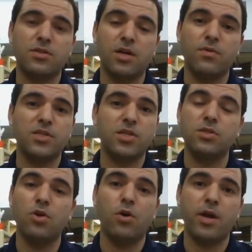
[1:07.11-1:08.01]
There was just
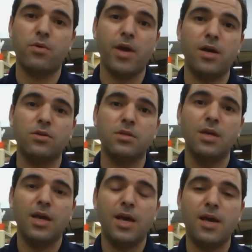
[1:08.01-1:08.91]
no way around.
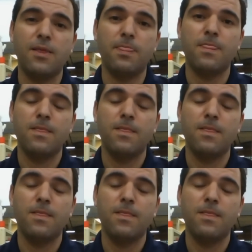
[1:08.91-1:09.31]
And